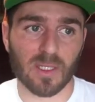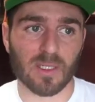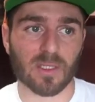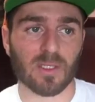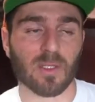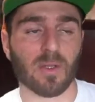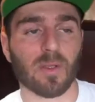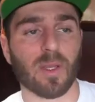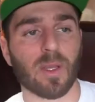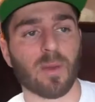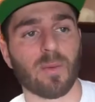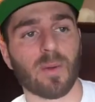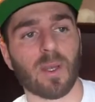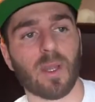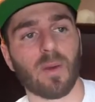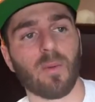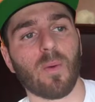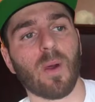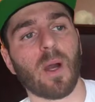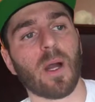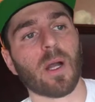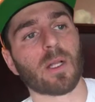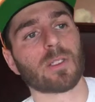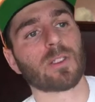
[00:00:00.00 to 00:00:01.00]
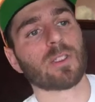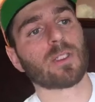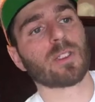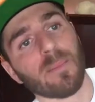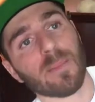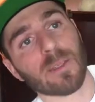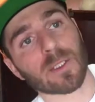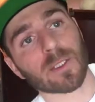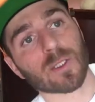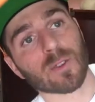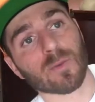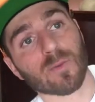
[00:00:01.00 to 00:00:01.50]
And so like when I watched
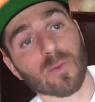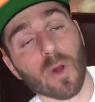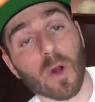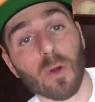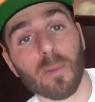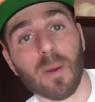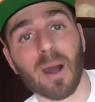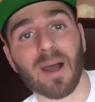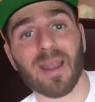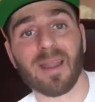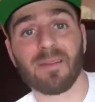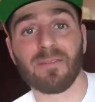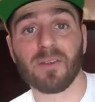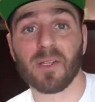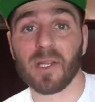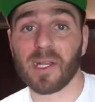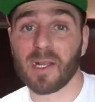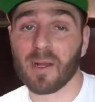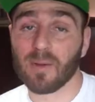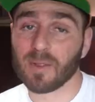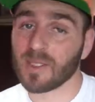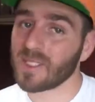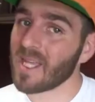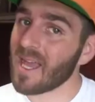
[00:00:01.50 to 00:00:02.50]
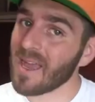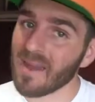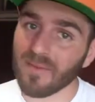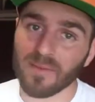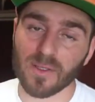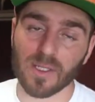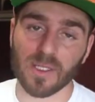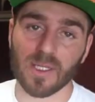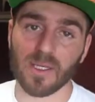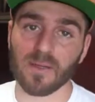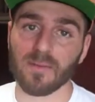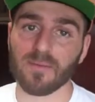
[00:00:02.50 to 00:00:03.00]
Mr. Robot, I feel like I was
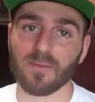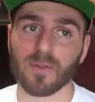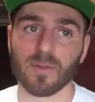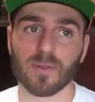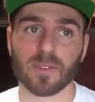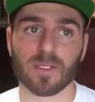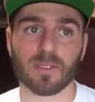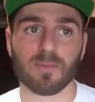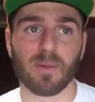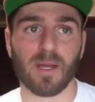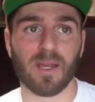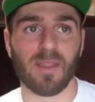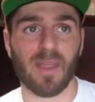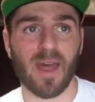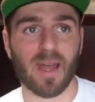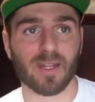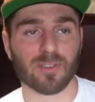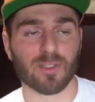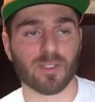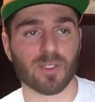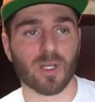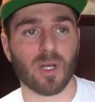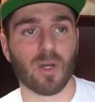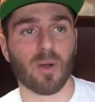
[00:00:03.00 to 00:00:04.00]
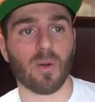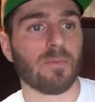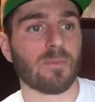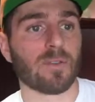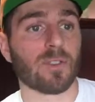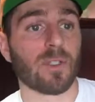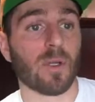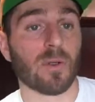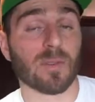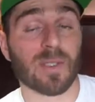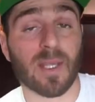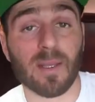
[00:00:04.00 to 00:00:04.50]
heavily influenced by that show.
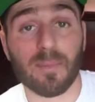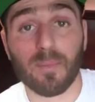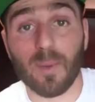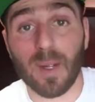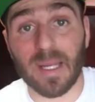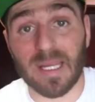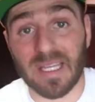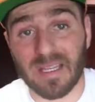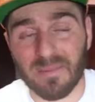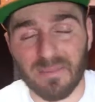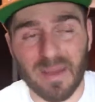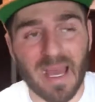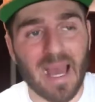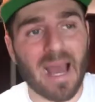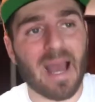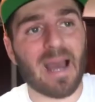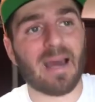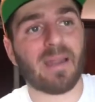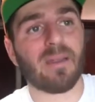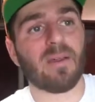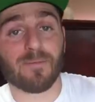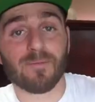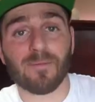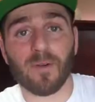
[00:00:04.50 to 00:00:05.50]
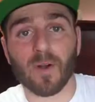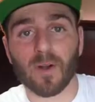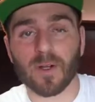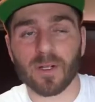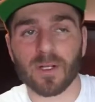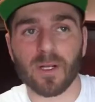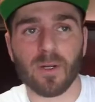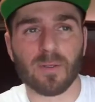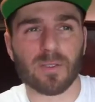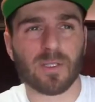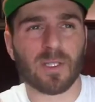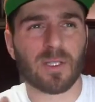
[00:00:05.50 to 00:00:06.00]
Shows like Breaking Bad,
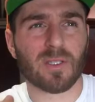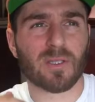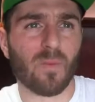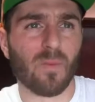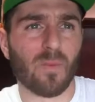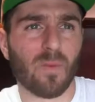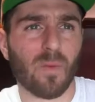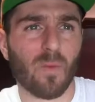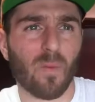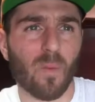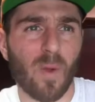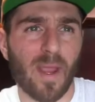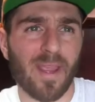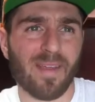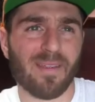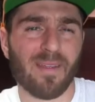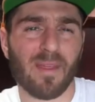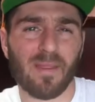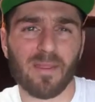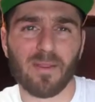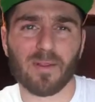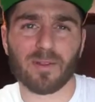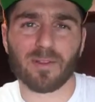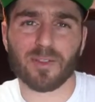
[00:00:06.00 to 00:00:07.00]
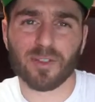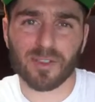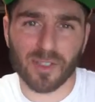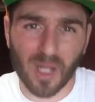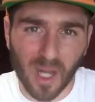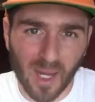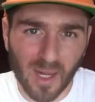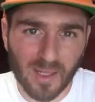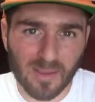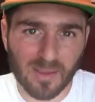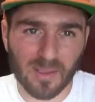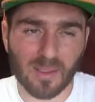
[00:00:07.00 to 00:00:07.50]
Fargo, just the way that they're
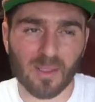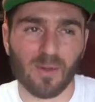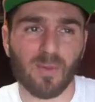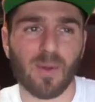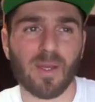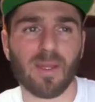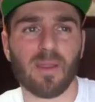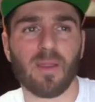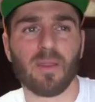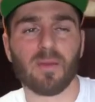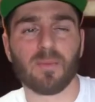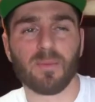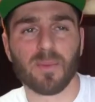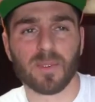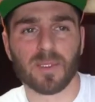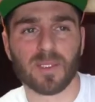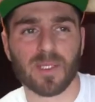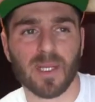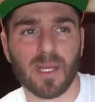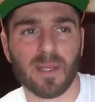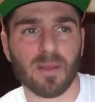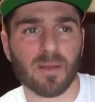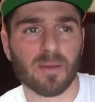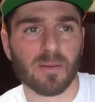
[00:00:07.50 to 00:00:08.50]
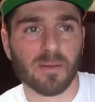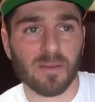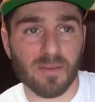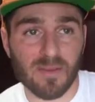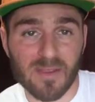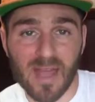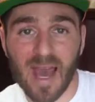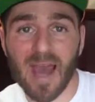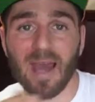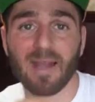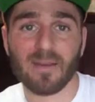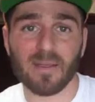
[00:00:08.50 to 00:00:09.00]
shot and the way that they're put together,
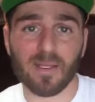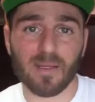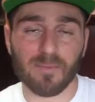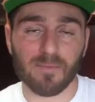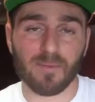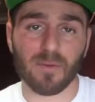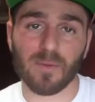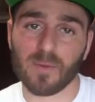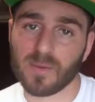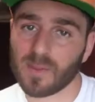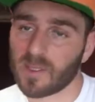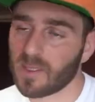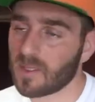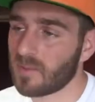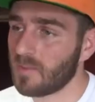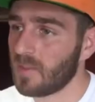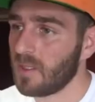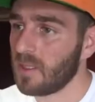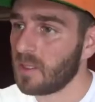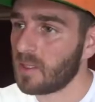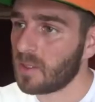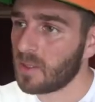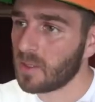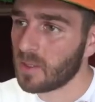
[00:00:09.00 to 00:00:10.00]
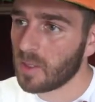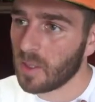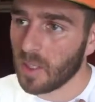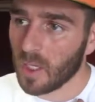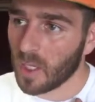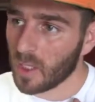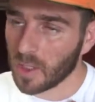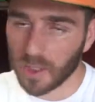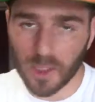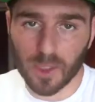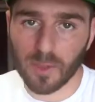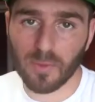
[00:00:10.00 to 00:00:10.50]
that influences me
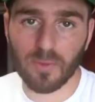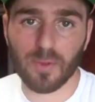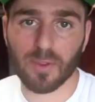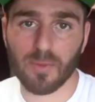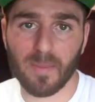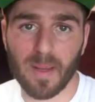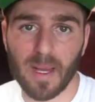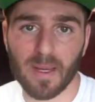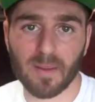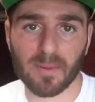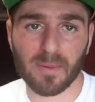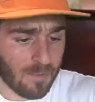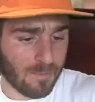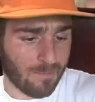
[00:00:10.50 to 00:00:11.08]
a huge amount.